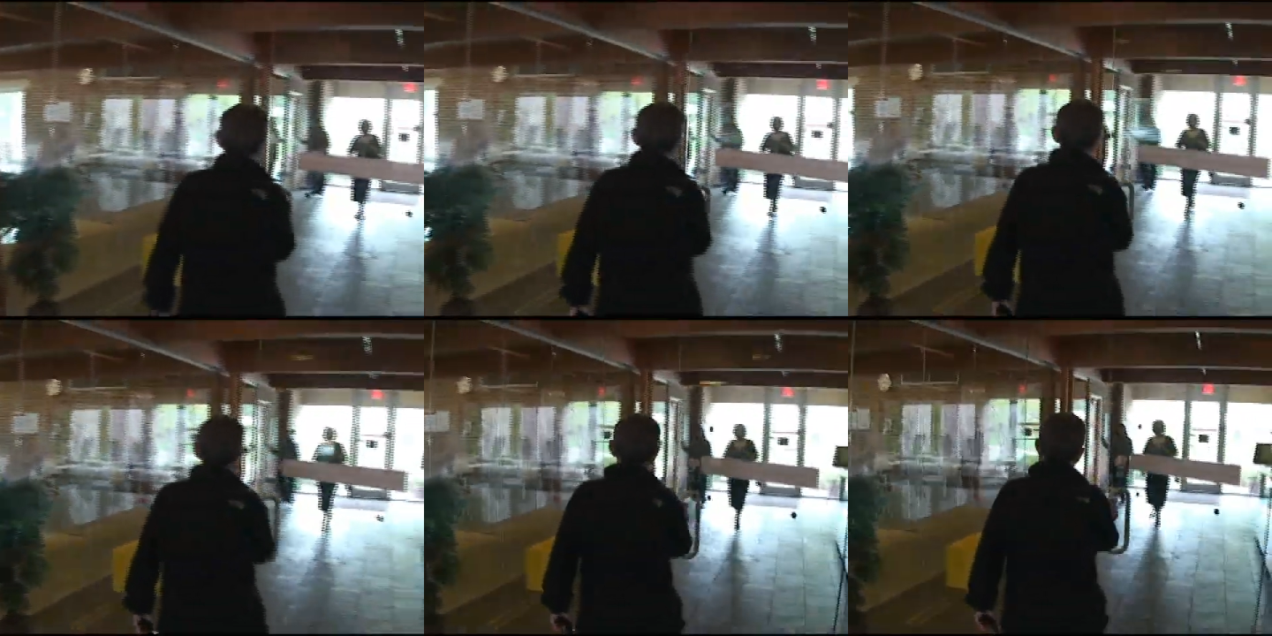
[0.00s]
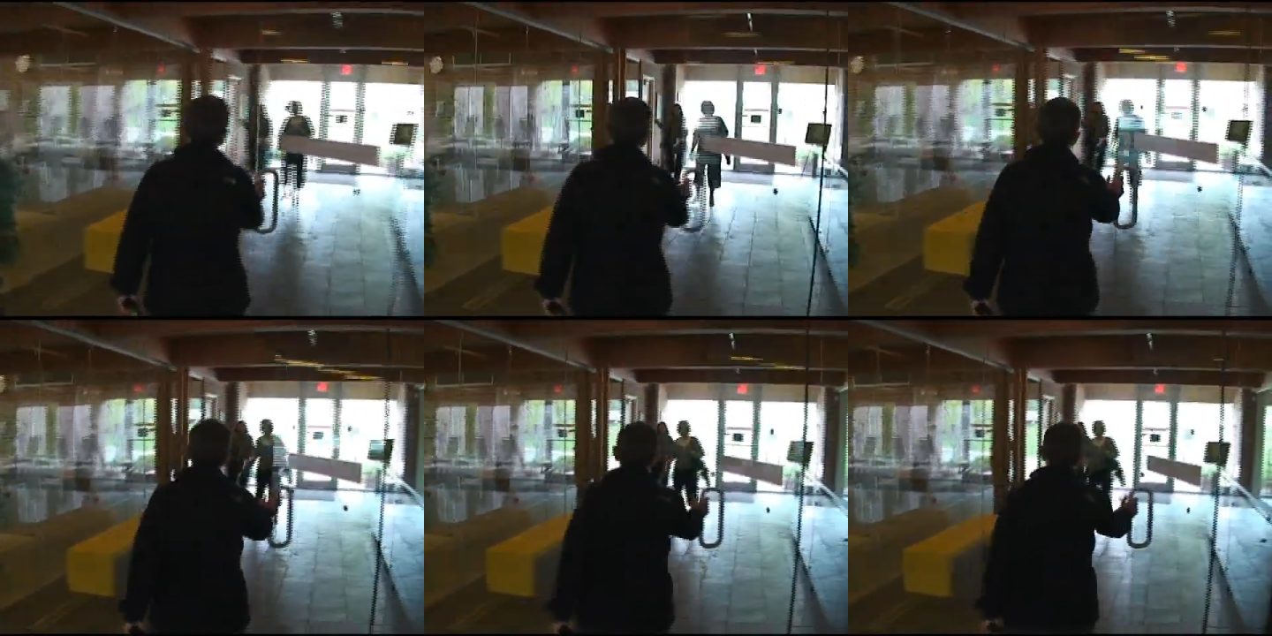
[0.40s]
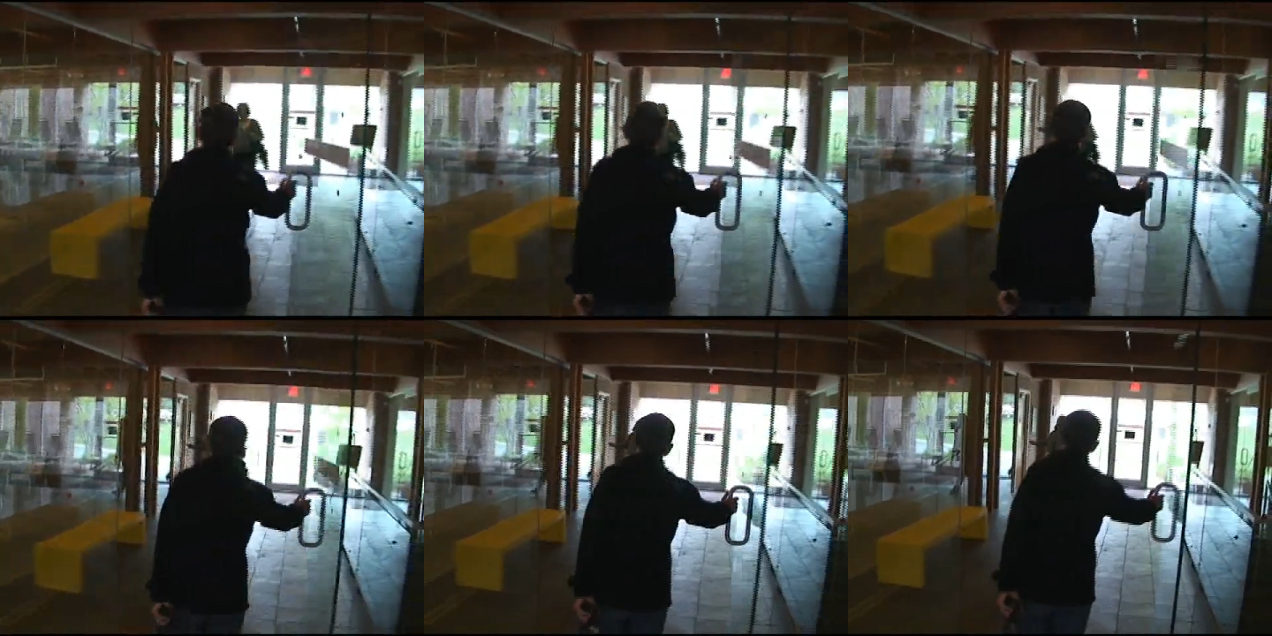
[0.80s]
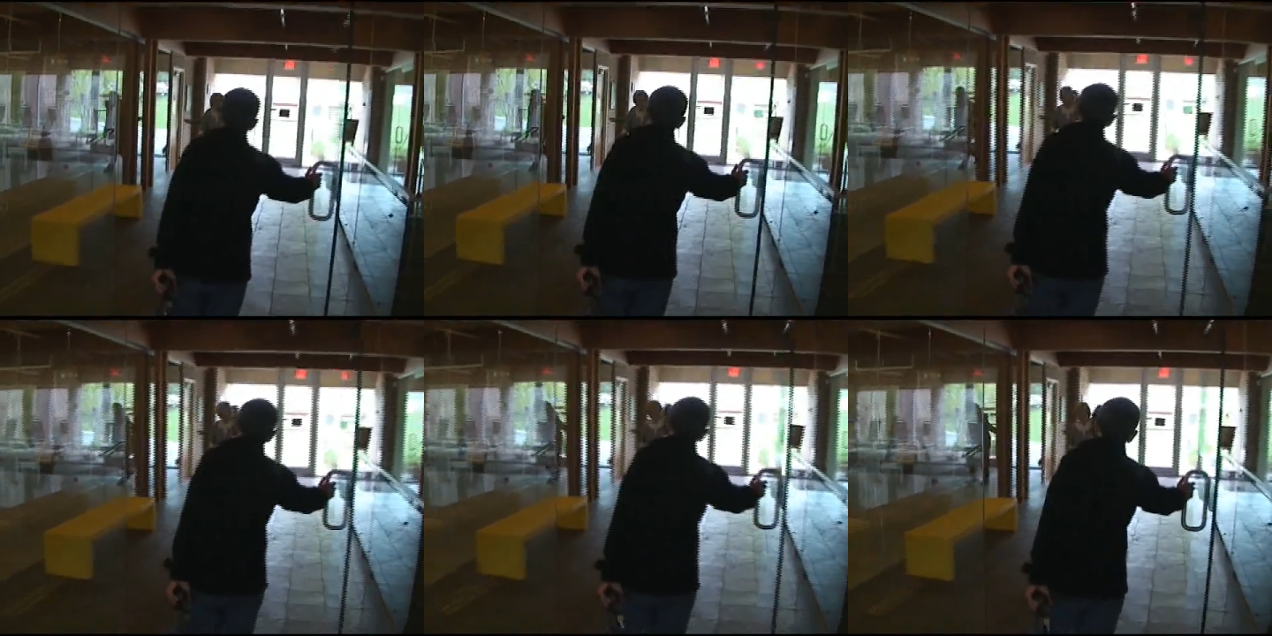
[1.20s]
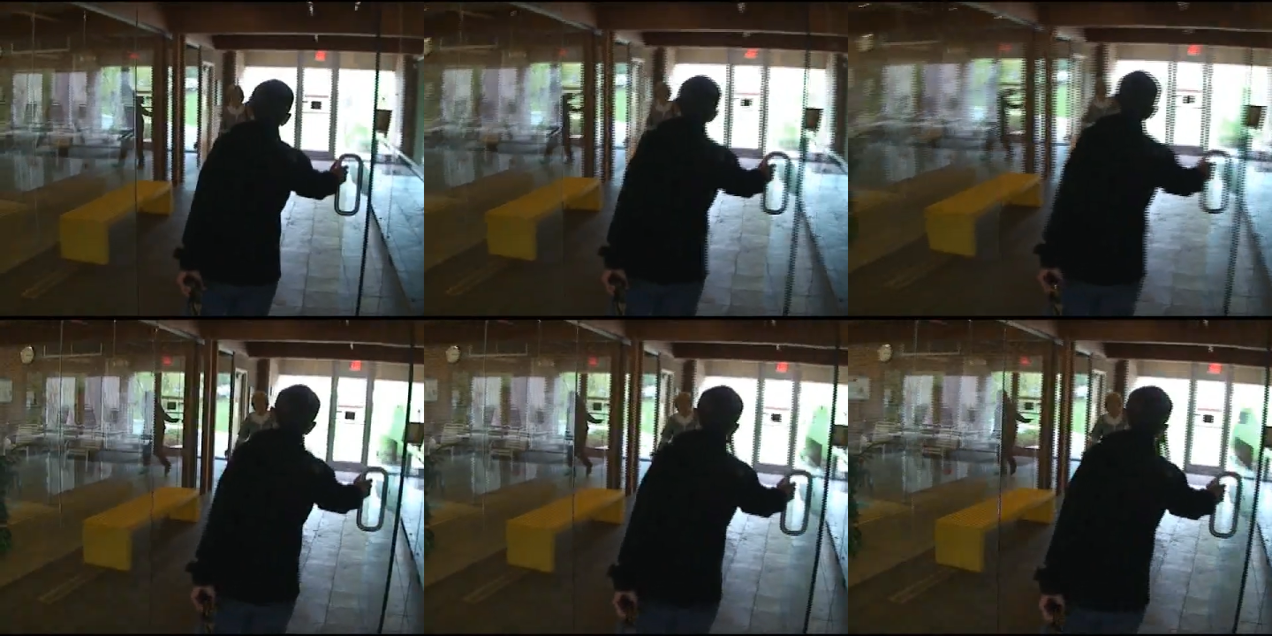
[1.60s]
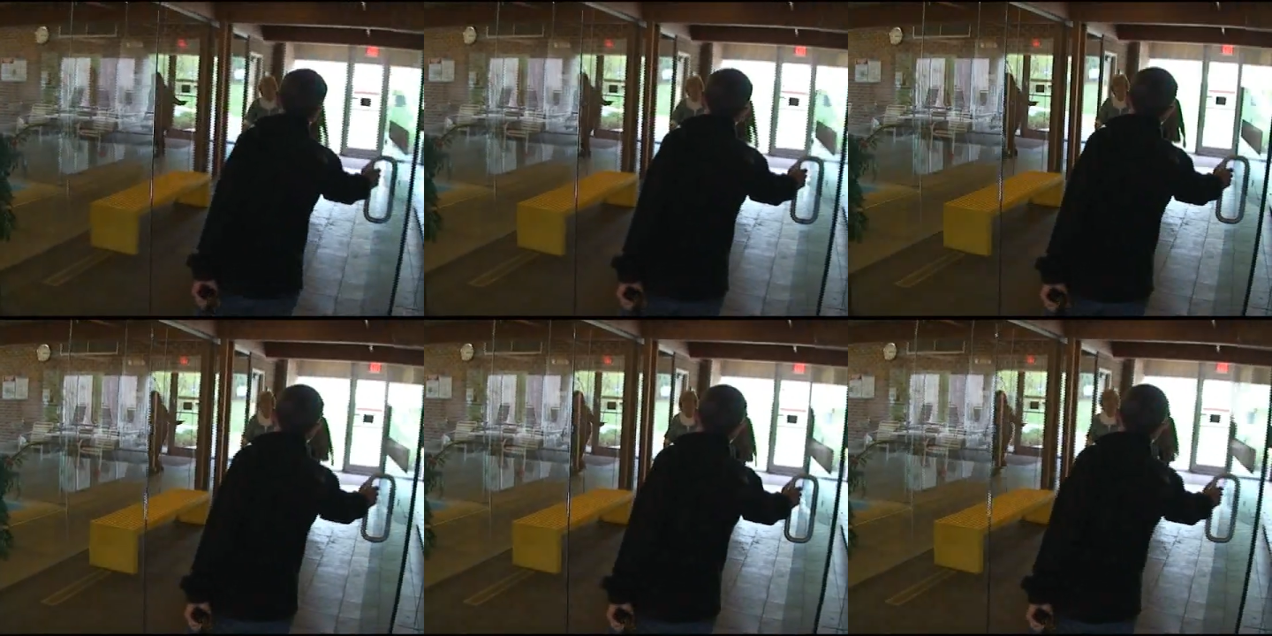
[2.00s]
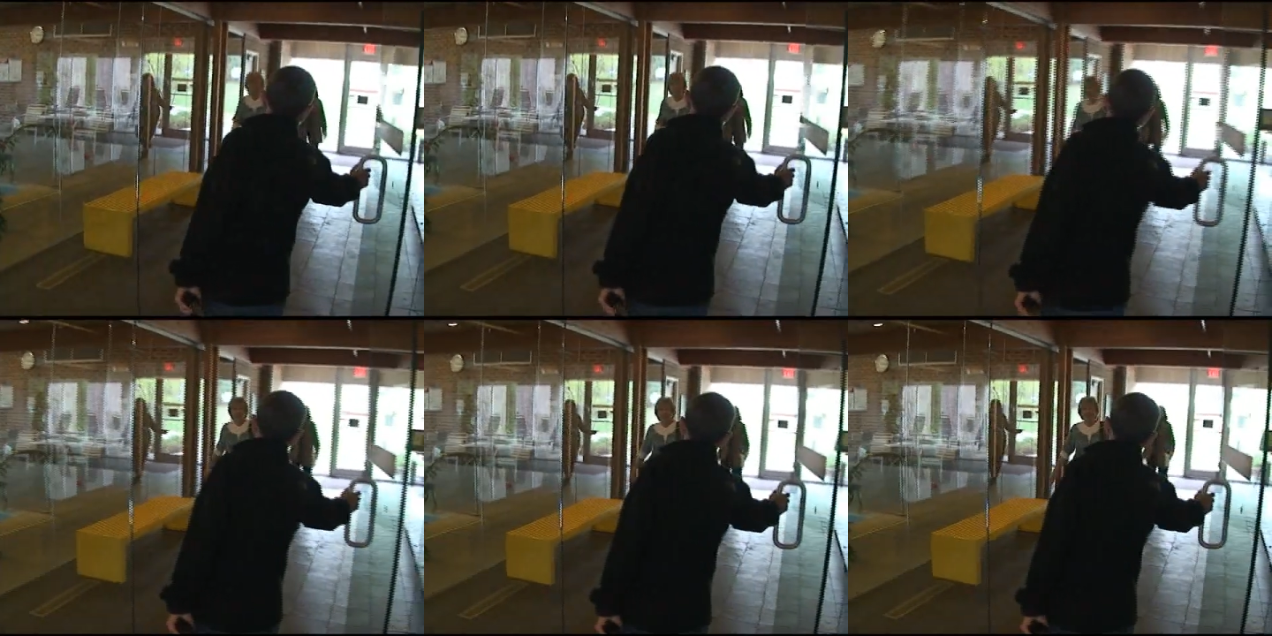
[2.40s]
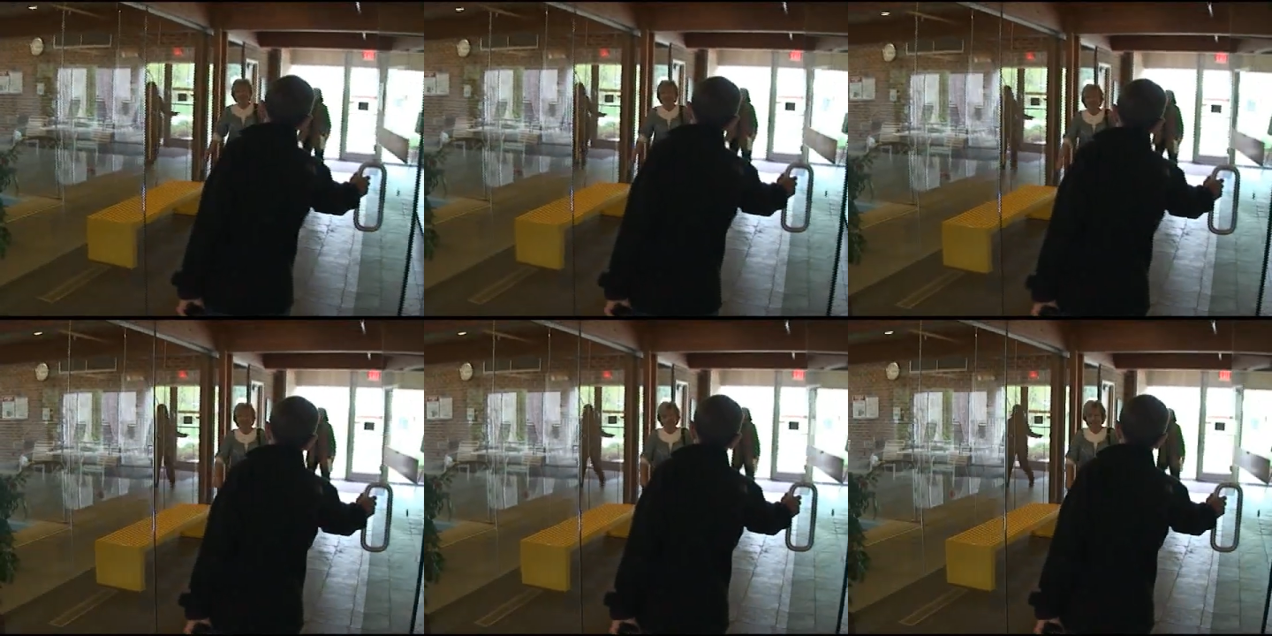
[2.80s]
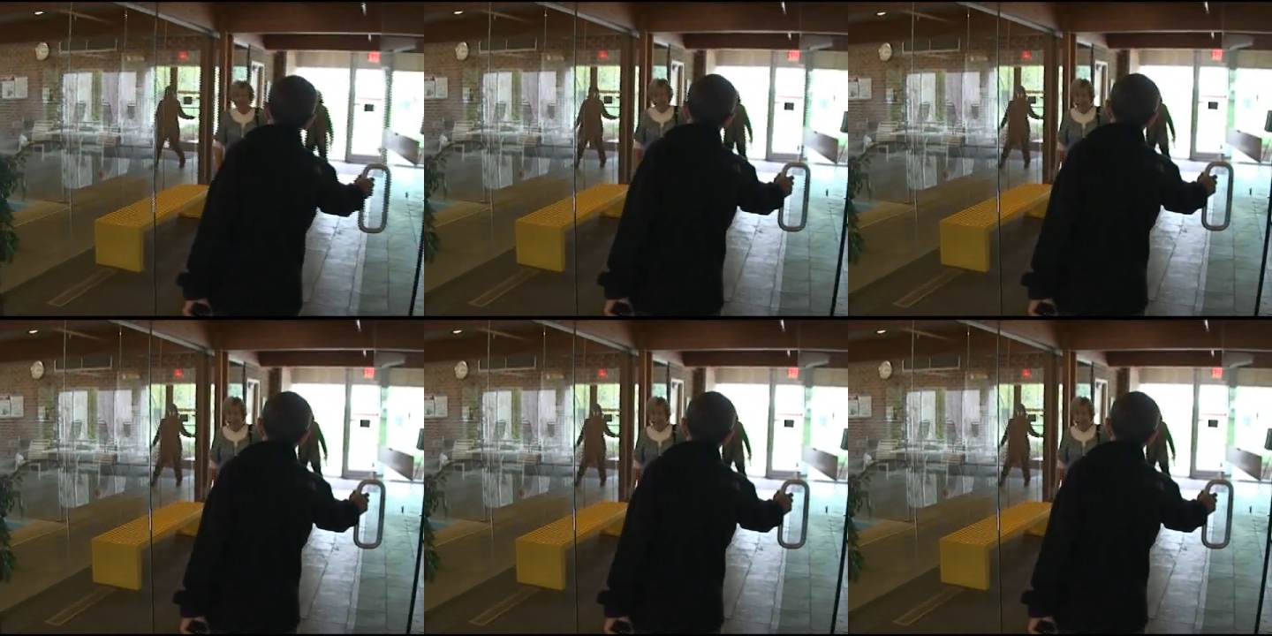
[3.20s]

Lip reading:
(no speaker visible)